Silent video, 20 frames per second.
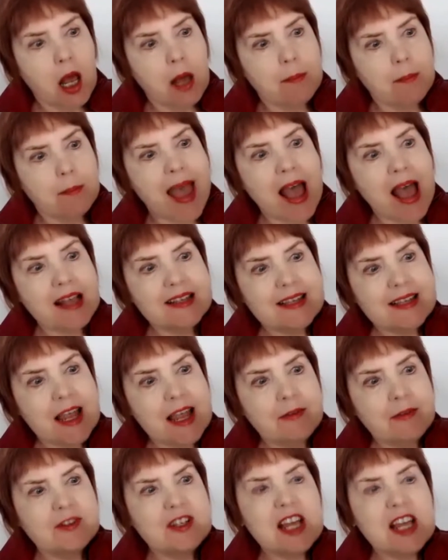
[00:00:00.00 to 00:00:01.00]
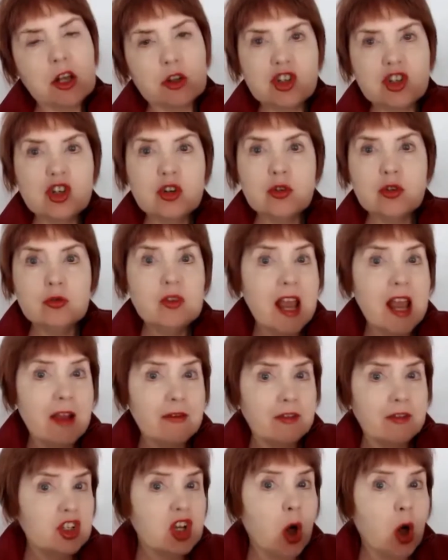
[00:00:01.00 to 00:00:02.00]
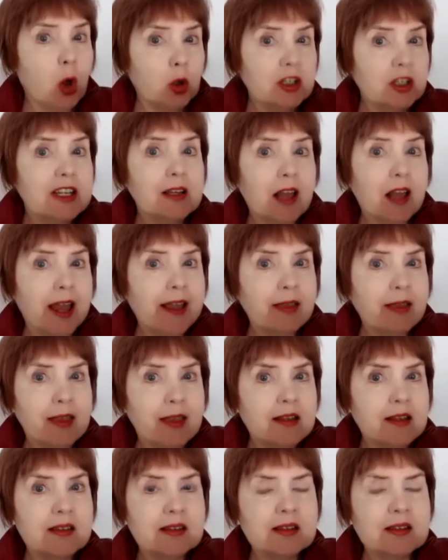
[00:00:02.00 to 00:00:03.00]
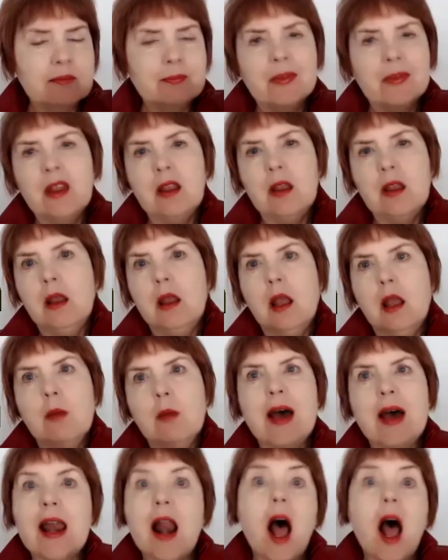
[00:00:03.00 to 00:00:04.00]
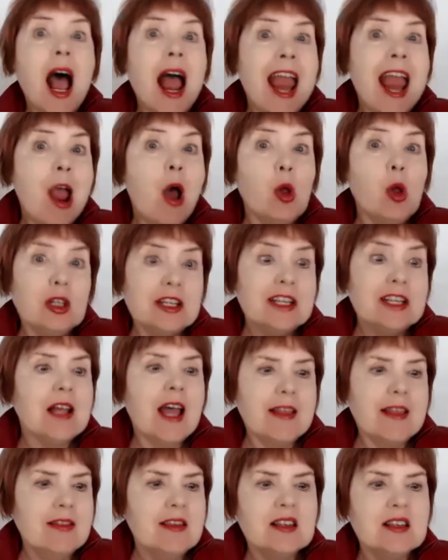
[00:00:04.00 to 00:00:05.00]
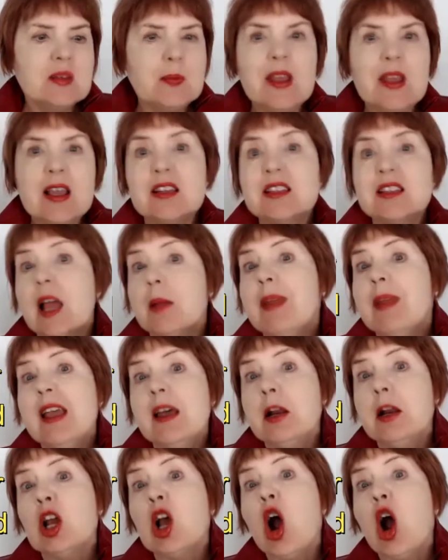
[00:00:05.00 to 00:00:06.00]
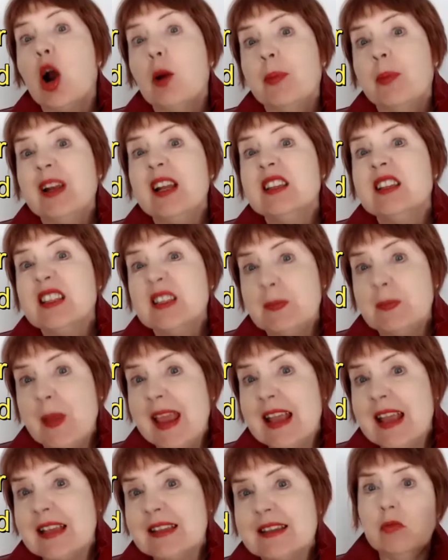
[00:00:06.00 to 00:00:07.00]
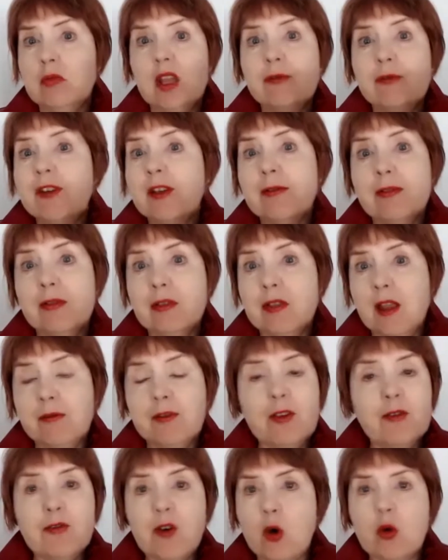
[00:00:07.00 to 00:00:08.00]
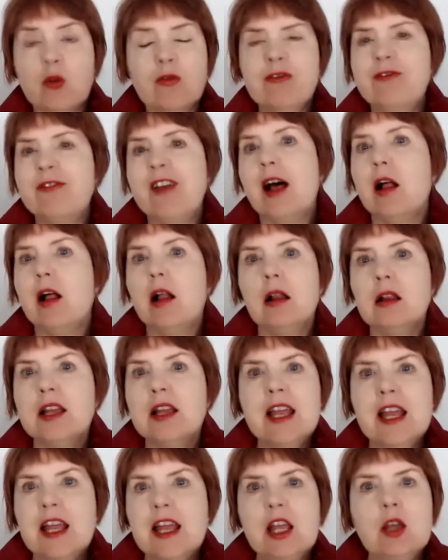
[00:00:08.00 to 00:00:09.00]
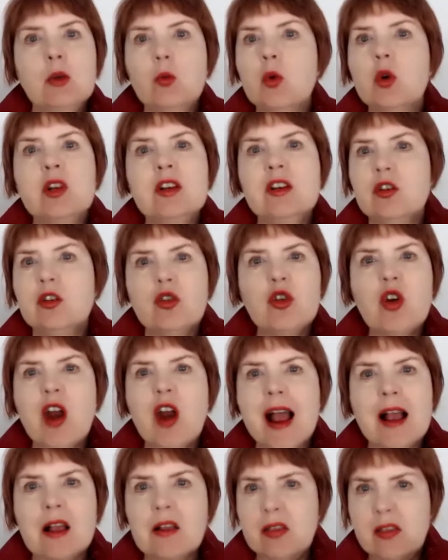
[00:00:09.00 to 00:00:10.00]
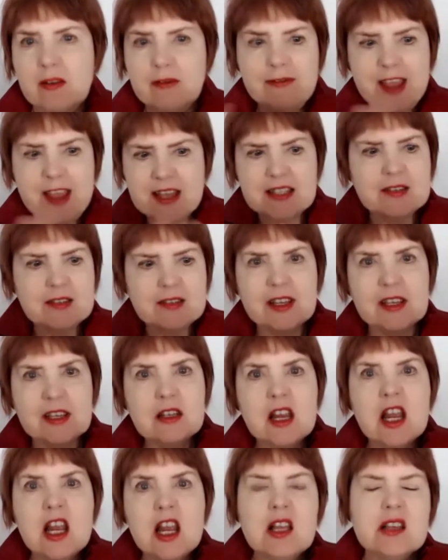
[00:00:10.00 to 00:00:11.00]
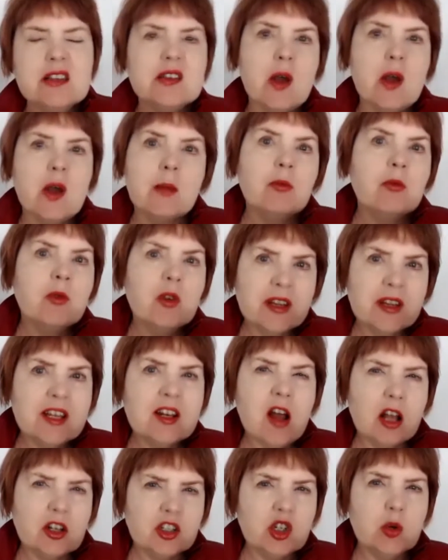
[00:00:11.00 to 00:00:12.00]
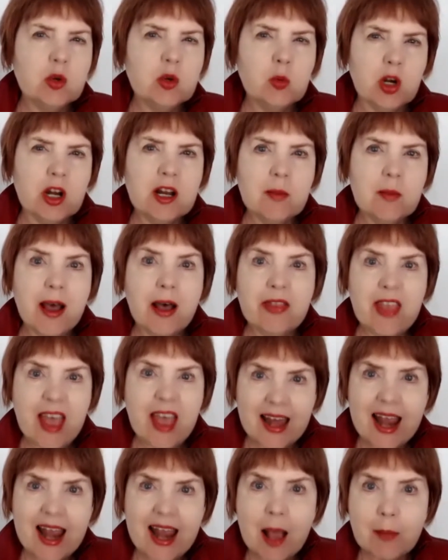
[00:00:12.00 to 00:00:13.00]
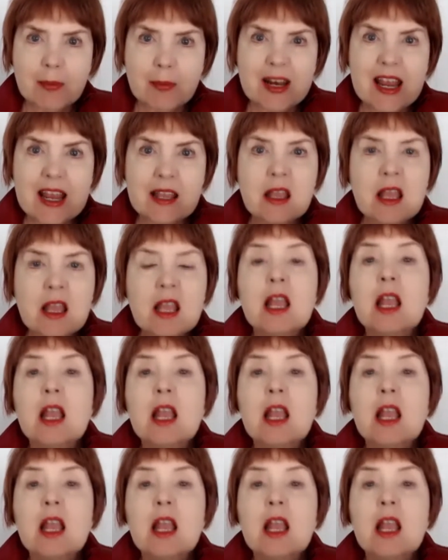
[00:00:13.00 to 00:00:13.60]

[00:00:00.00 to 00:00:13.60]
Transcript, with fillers: MagSafe tells you never to hold it like this, but I hold it like this because I'm in a carpeted space. If it if the phone fell, it wouldn't crack the face of it. So I'm really not too worried about that happening.